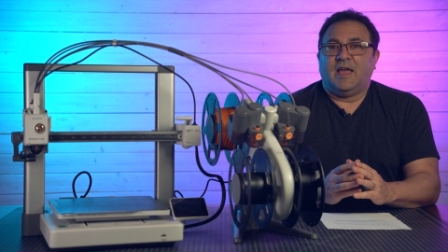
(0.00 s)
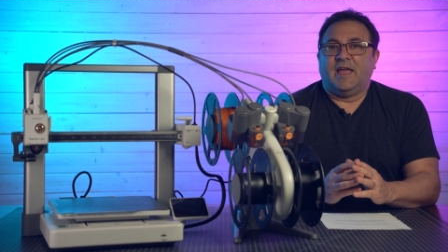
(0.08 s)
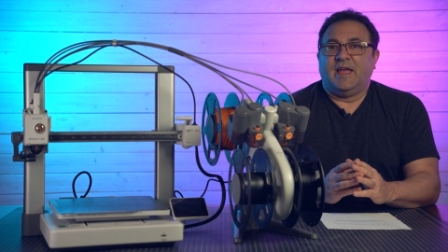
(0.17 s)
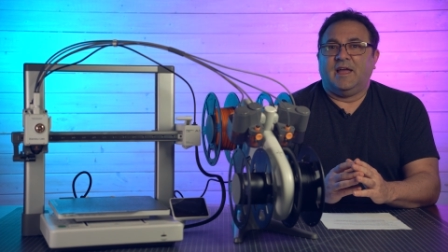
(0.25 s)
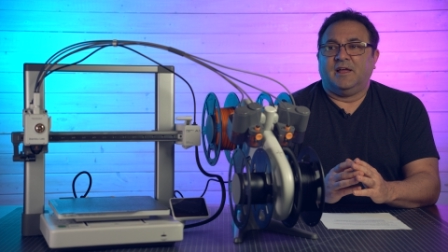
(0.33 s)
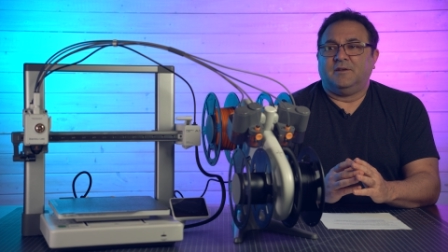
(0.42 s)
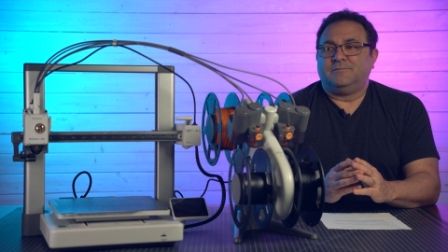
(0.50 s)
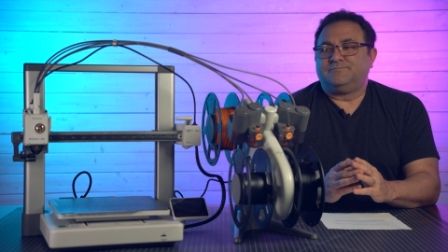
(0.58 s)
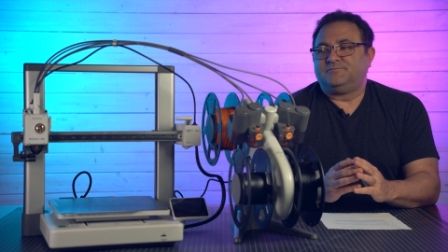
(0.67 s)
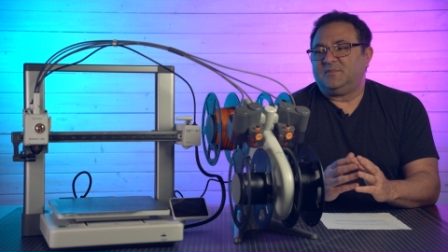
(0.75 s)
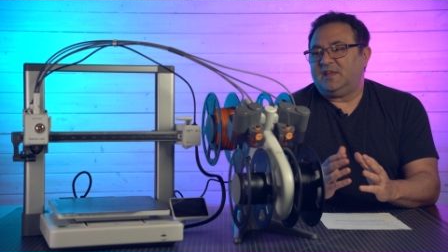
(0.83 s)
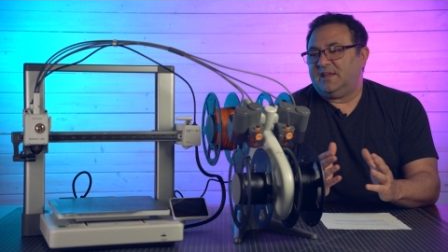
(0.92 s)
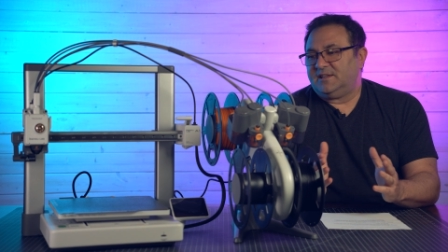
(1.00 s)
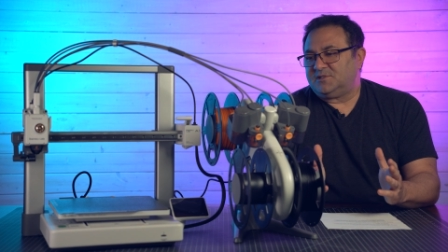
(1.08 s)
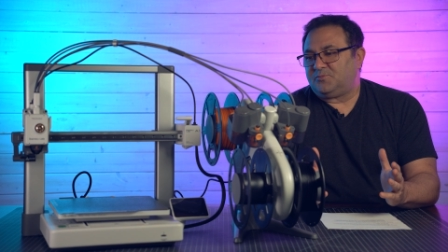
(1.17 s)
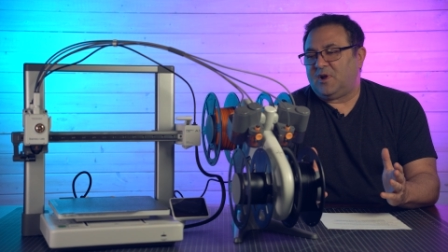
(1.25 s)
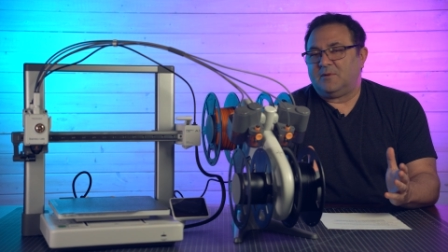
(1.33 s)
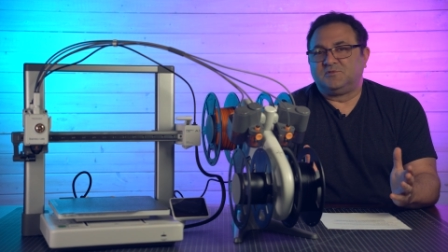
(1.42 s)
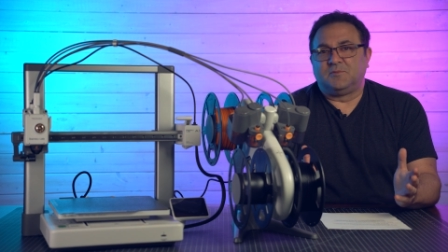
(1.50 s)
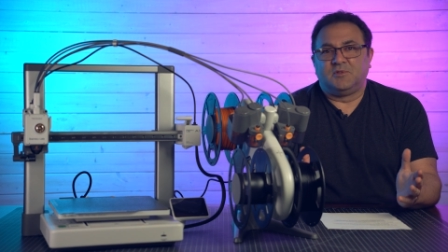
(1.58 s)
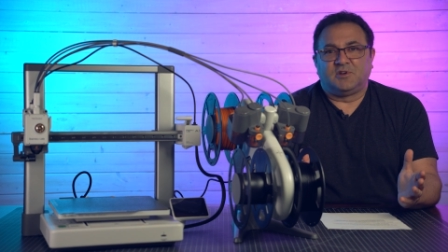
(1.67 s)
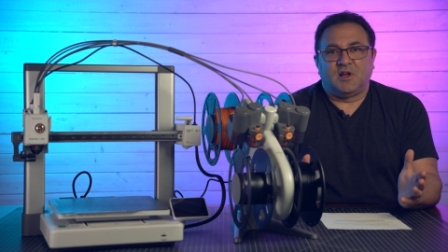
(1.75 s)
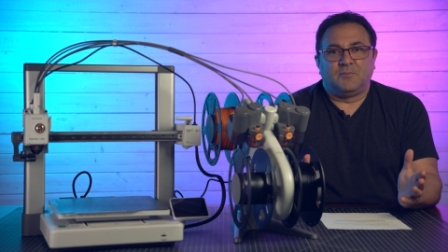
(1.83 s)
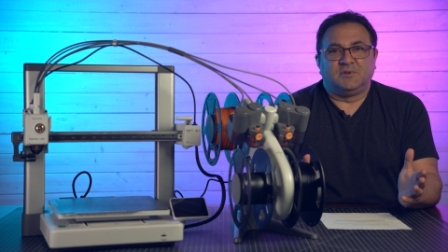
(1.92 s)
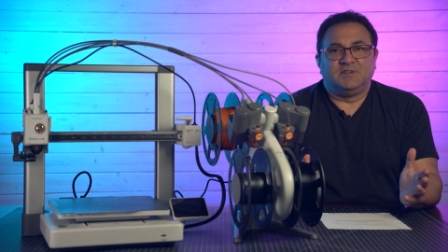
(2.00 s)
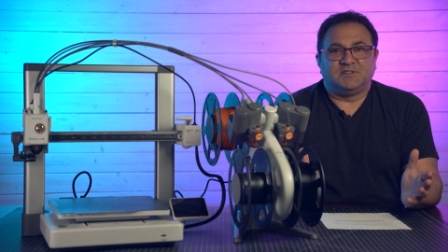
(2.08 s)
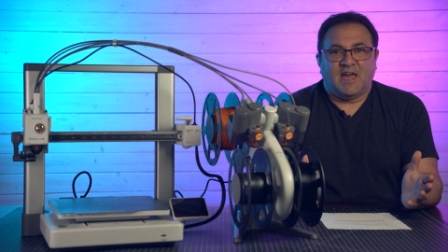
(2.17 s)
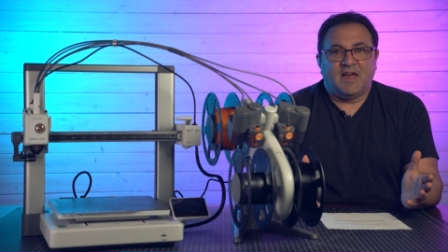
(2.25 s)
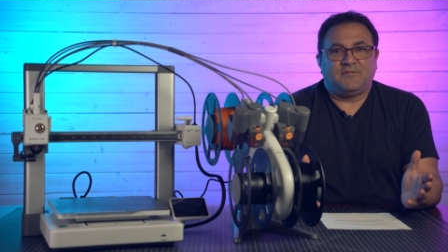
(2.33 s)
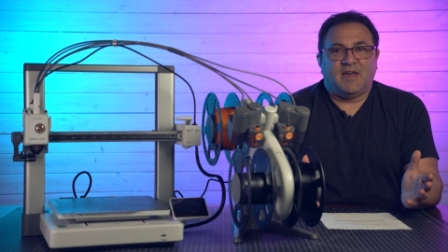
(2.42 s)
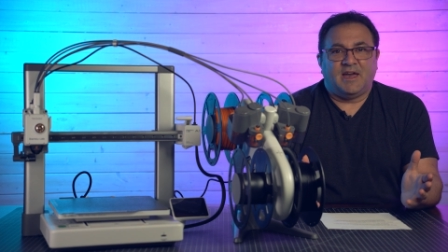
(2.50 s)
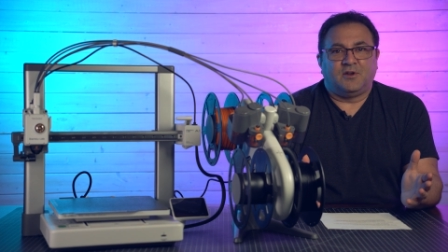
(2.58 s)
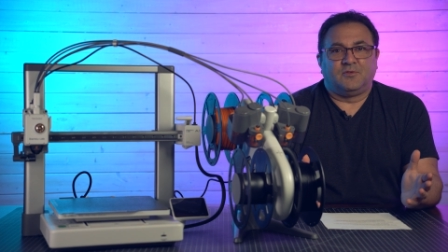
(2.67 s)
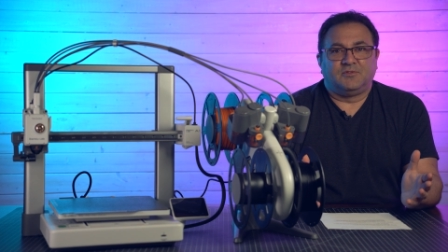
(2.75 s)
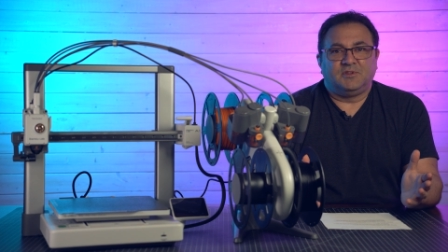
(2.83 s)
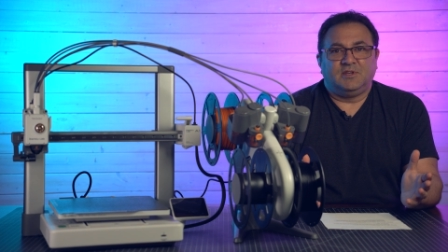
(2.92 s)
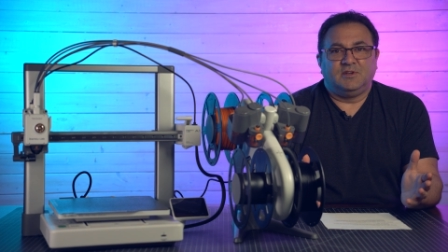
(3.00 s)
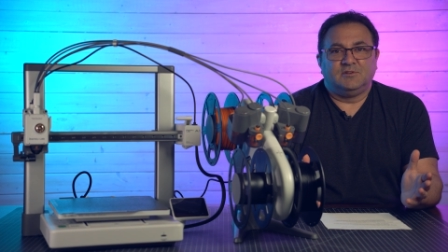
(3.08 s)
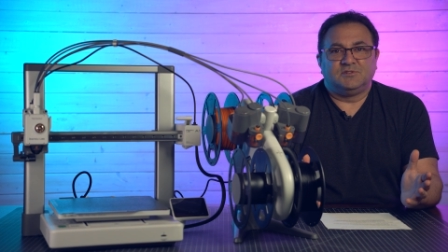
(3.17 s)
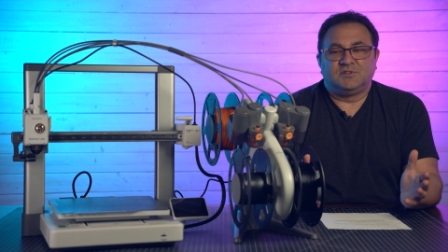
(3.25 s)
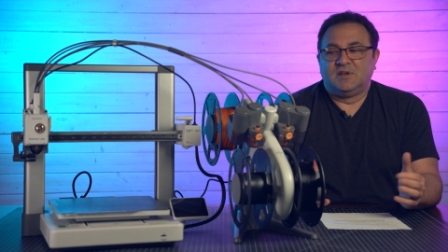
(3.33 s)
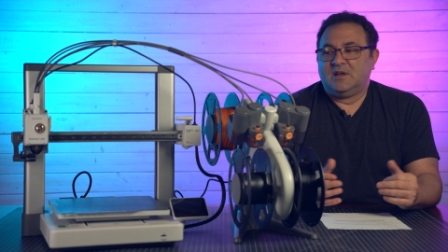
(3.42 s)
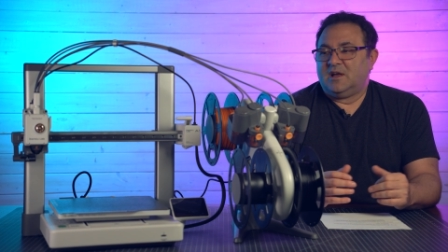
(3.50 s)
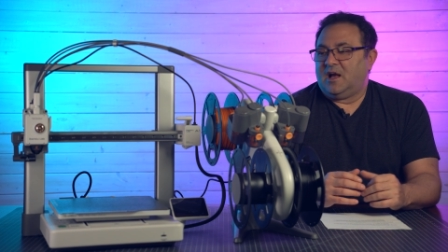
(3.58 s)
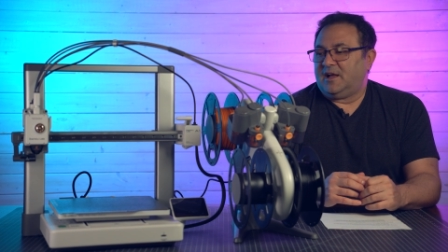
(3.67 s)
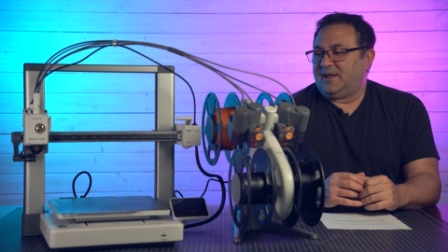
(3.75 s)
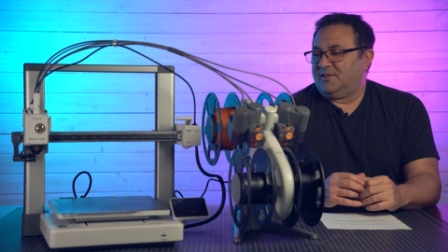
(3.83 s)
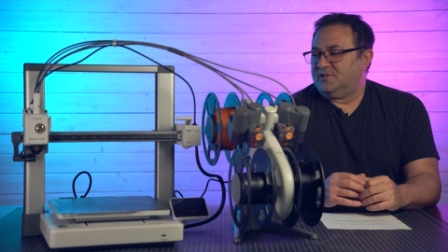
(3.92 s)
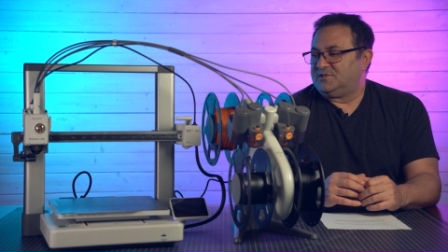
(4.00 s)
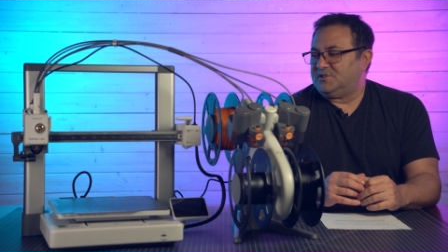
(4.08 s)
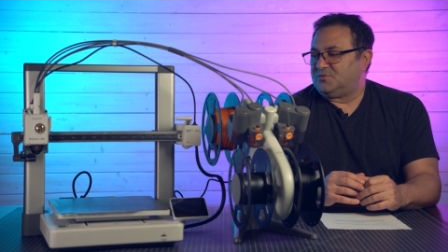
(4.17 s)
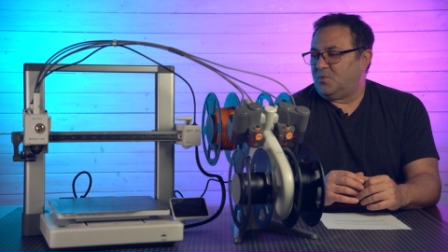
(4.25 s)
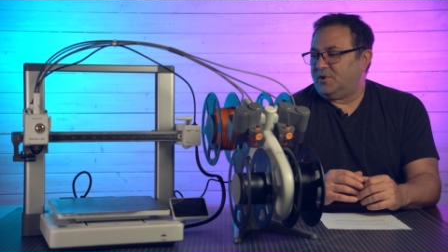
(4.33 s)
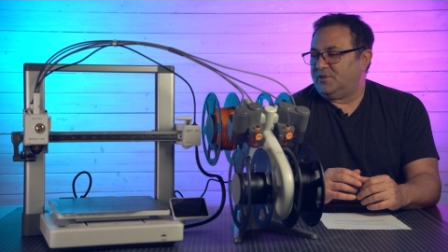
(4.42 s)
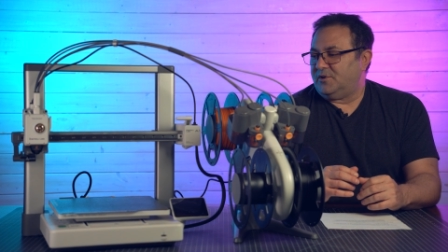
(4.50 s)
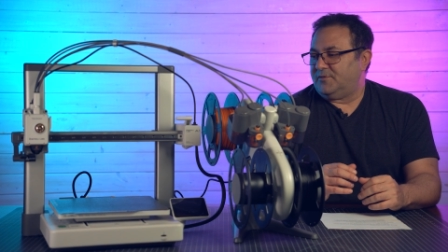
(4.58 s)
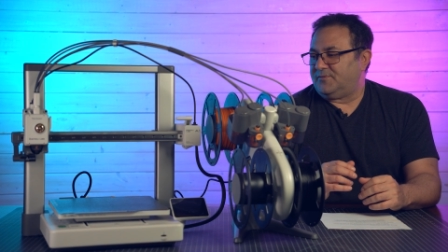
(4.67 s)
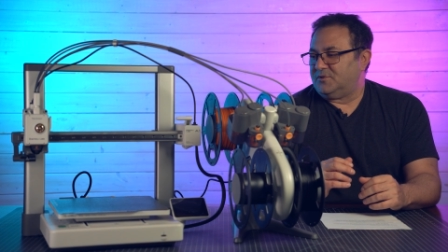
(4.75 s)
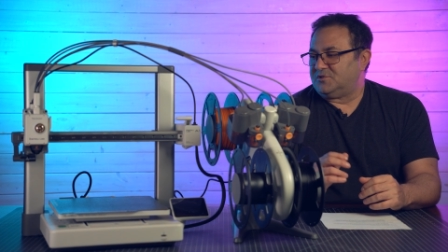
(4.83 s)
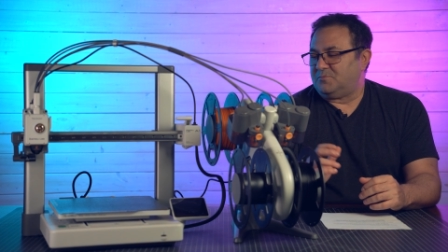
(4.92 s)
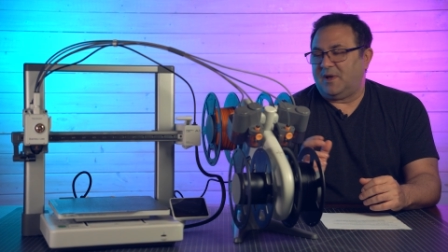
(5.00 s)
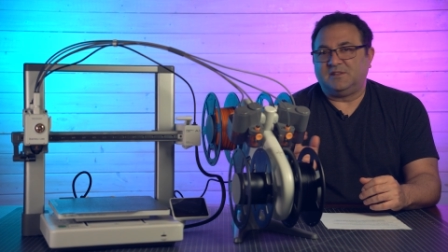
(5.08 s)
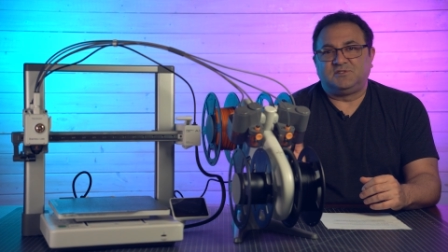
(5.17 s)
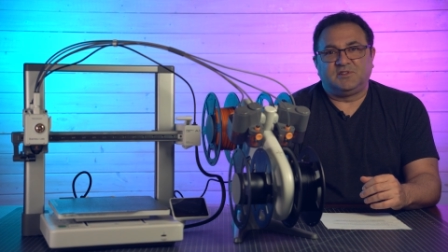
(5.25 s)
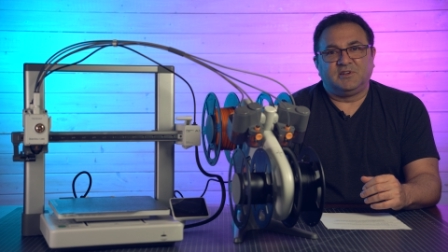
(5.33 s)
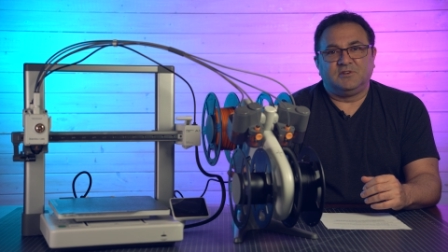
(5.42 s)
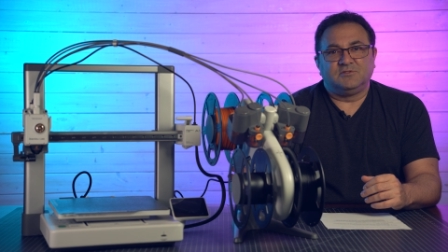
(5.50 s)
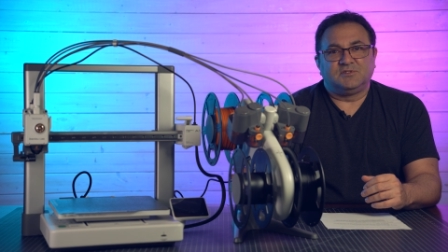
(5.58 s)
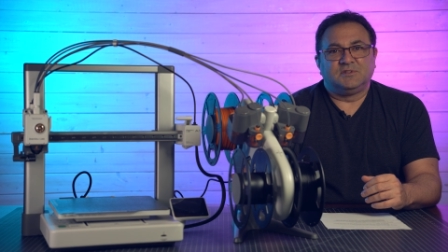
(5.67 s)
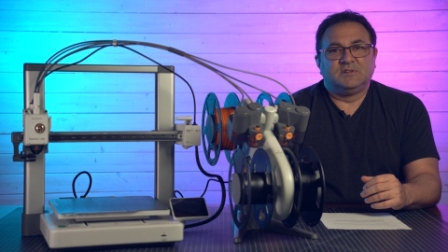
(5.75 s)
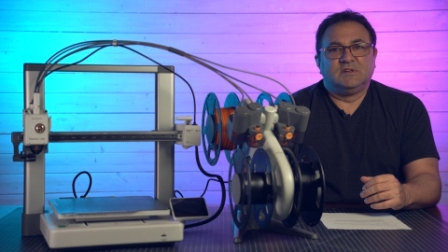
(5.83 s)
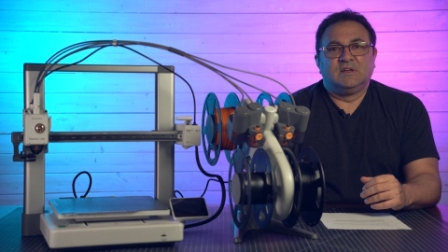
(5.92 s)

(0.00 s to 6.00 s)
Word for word: And it is a problem some other companies have had over the years. Again, this is one of their first bed slingers.